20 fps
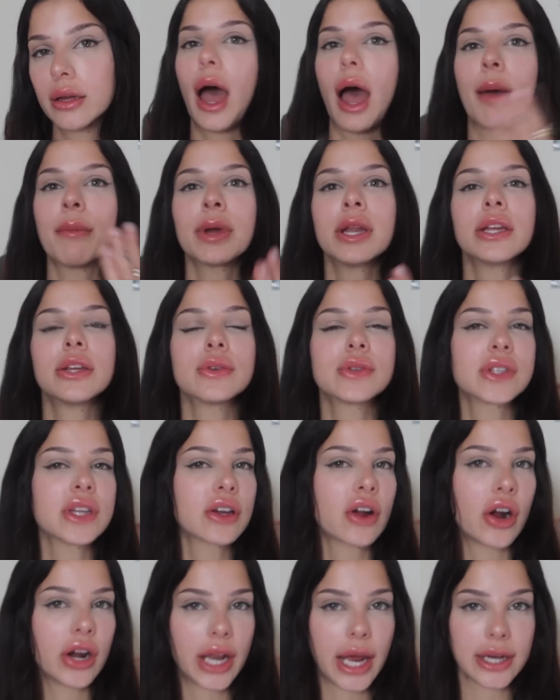I'm going to use the
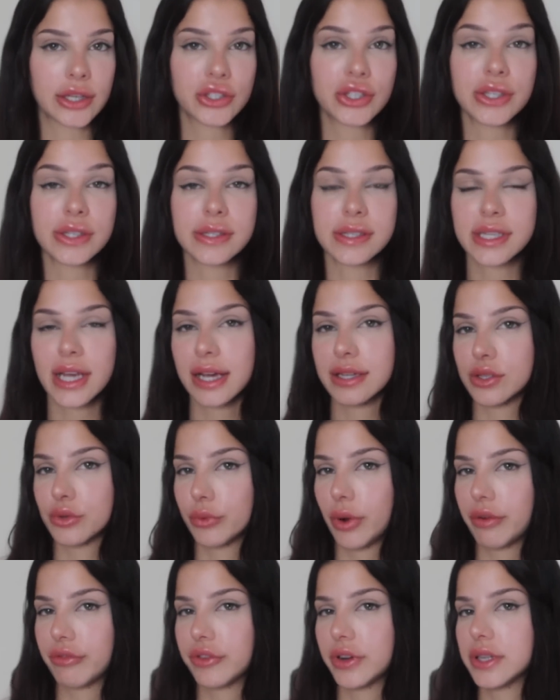Kardashians as a
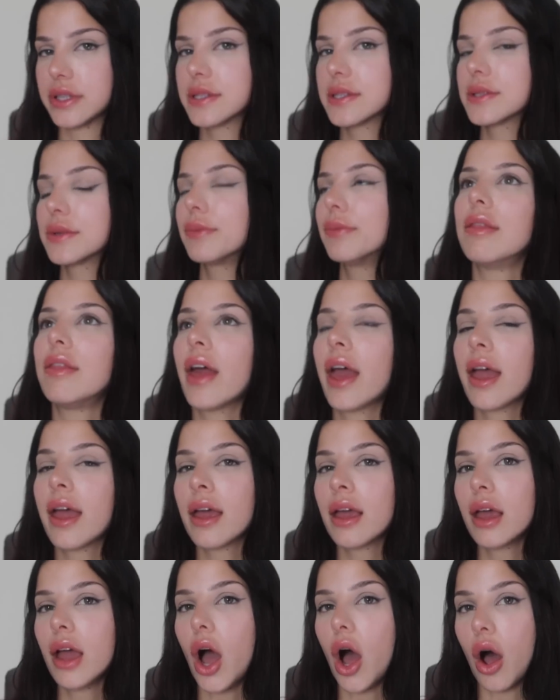reference.
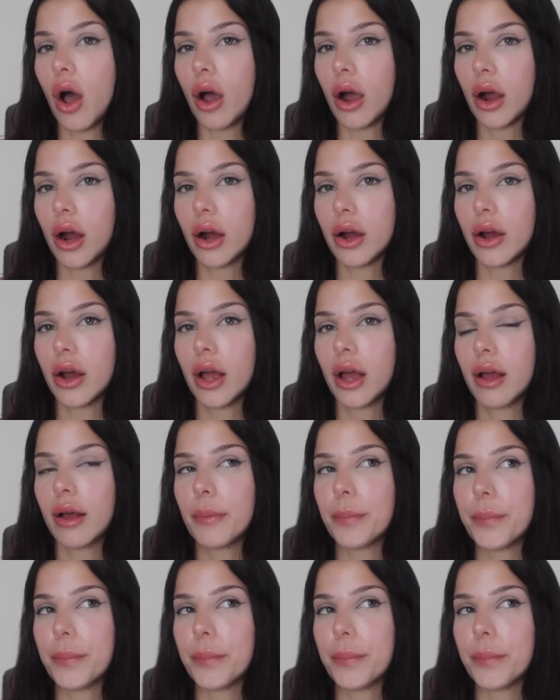They are